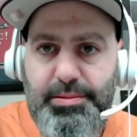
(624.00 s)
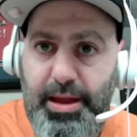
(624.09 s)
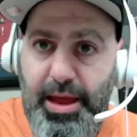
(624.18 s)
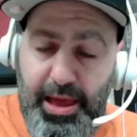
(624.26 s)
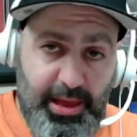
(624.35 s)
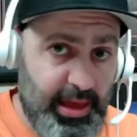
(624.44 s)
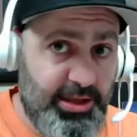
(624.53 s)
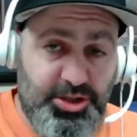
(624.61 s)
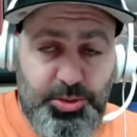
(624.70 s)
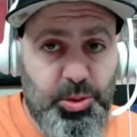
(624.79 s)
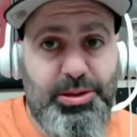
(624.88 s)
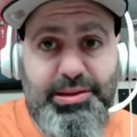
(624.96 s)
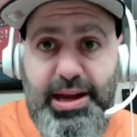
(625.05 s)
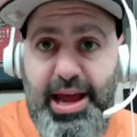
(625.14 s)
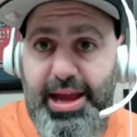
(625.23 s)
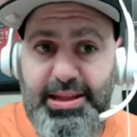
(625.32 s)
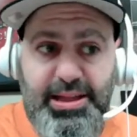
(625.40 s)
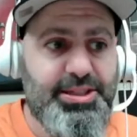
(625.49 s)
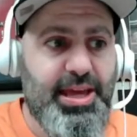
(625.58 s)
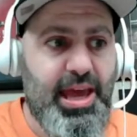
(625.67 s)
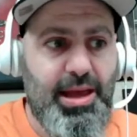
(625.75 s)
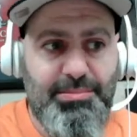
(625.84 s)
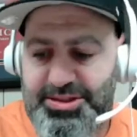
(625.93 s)
He scored today in this
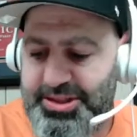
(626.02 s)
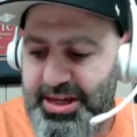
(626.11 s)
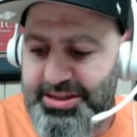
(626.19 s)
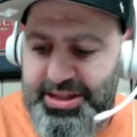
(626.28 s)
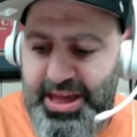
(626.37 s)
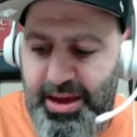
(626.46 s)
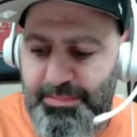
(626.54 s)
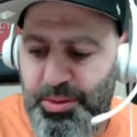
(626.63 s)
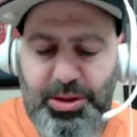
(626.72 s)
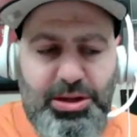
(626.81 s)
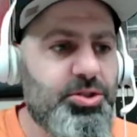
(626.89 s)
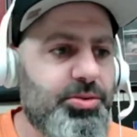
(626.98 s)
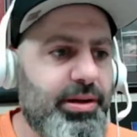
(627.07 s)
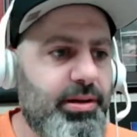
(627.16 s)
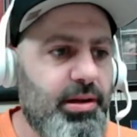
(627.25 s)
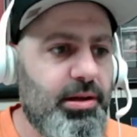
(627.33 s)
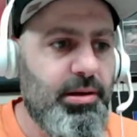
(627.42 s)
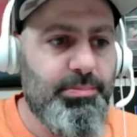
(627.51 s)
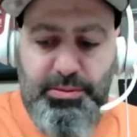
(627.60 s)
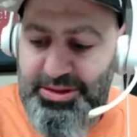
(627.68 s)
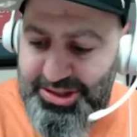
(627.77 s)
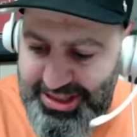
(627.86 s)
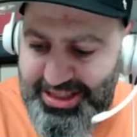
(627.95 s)
game, 6-game point streak,
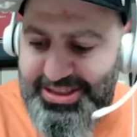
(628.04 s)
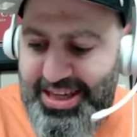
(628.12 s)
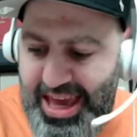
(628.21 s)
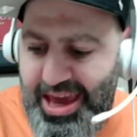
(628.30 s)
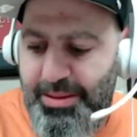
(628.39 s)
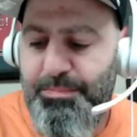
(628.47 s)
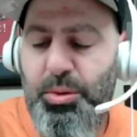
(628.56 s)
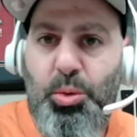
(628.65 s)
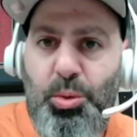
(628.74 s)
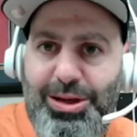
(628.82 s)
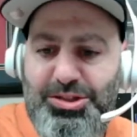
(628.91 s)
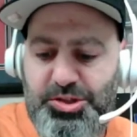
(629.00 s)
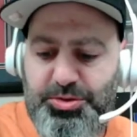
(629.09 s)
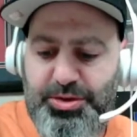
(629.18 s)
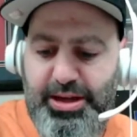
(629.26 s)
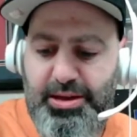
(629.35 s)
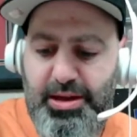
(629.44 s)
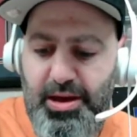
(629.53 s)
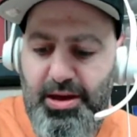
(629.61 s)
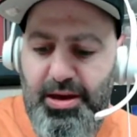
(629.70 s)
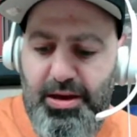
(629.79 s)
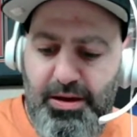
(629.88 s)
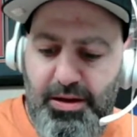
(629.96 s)
6-game point streak
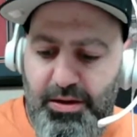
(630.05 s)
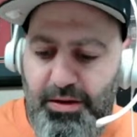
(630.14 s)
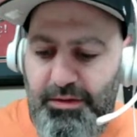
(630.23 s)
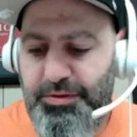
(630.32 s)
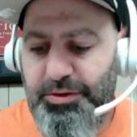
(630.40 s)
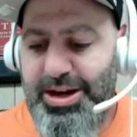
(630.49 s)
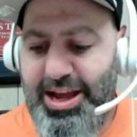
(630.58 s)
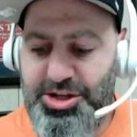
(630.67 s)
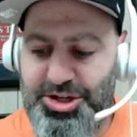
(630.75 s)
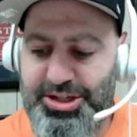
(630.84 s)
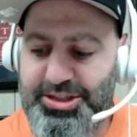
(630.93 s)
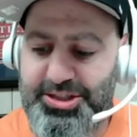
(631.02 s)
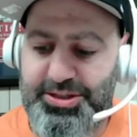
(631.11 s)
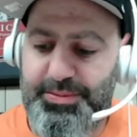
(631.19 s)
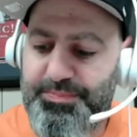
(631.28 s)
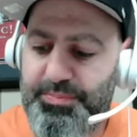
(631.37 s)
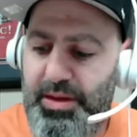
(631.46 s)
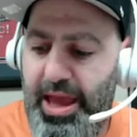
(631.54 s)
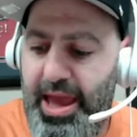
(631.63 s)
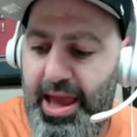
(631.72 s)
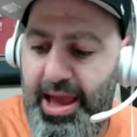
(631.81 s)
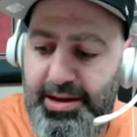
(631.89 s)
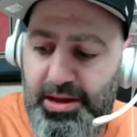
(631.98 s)
for Necas,
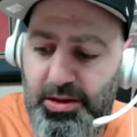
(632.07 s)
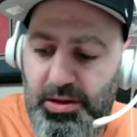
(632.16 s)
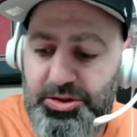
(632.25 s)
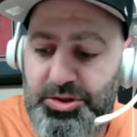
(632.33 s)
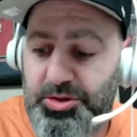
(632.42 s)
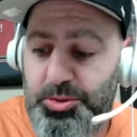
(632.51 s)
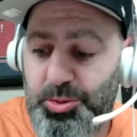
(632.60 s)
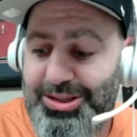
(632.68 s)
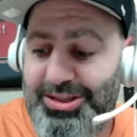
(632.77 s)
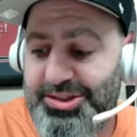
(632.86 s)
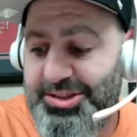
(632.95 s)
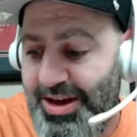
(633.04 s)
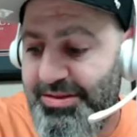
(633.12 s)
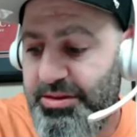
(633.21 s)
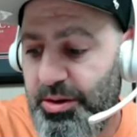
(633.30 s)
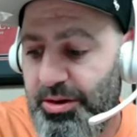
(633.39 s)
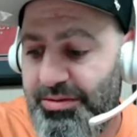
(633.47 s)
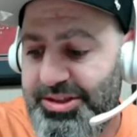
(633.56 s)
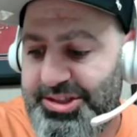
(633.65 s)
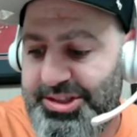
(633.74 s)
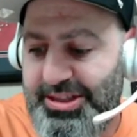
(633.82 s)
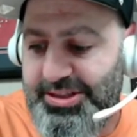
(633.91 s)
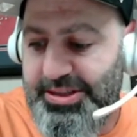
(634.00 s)
and he also scored his 7th goal of the
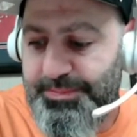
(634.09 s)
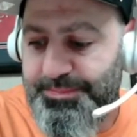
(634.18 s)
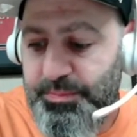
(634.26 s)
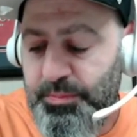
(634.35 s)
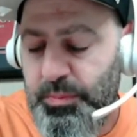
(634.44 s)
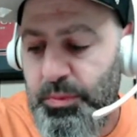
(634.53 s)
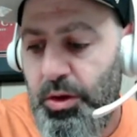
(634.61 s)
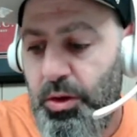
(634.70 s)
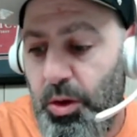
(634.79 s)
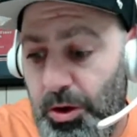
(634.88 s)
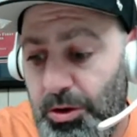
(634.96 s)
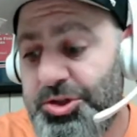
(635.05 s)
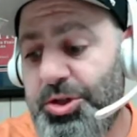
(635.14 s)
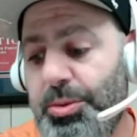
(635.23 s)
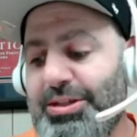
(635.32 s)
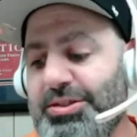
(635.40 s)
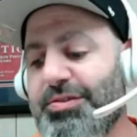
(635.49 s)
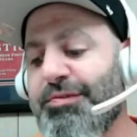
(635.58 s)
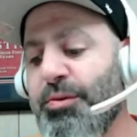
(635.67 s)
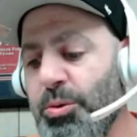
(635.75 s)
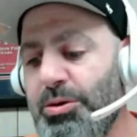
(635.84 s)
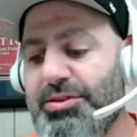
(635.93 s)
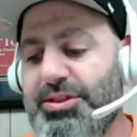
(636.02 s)
season. Also, his
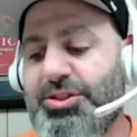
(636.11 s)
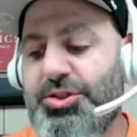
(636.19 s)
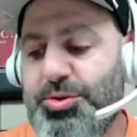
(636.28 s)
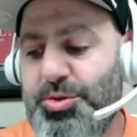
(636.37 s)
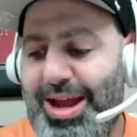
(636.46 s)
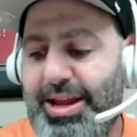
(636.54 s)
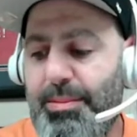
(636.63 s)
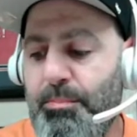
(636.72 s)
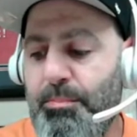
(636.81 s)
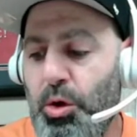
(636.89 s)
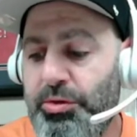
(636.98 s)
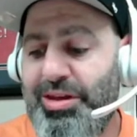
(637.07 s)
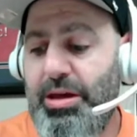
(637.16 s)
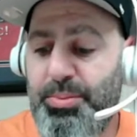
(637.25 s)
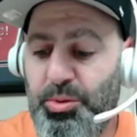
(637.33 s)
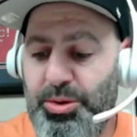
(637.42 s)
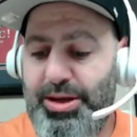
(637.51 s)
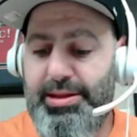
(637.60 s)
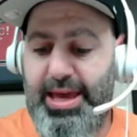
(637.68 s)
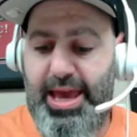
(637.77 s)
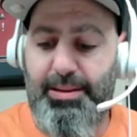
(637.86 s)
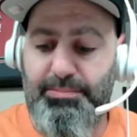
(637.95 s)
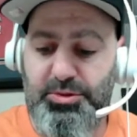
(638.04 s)
4th straight multi-point
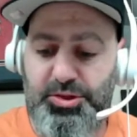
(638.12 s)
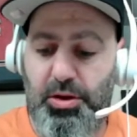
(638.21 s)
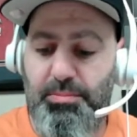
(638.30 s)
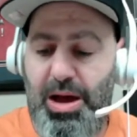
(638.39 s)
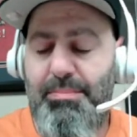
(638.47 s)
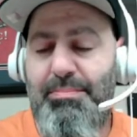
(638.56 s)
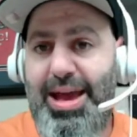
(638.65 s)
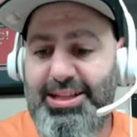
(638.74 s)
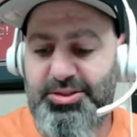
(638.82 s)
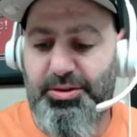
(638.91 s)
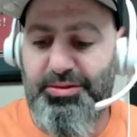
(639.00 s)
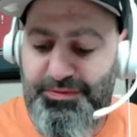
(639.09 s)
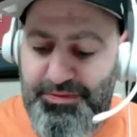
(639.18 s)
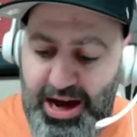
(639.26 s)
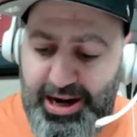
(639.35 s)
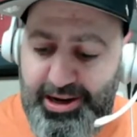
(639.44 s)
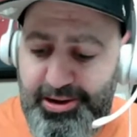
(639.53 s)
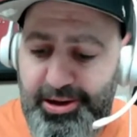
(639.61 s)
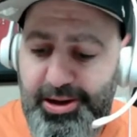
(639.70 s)
game. So my man's on fire.